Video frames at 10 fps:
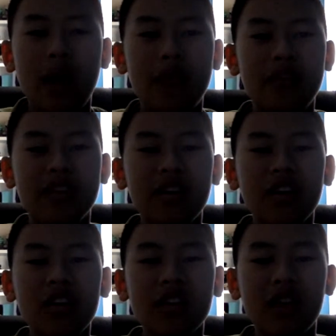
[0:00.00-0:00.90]
you
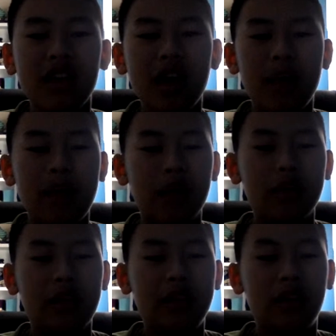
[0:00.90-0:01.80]
learned about
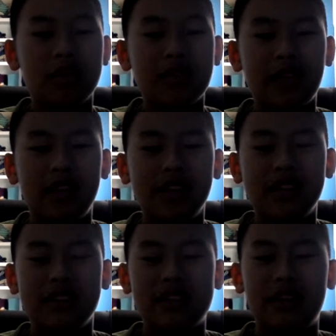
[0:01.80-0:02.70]
the terms and
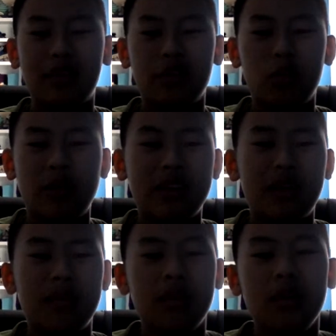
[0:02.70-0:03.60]
conditions after you read them?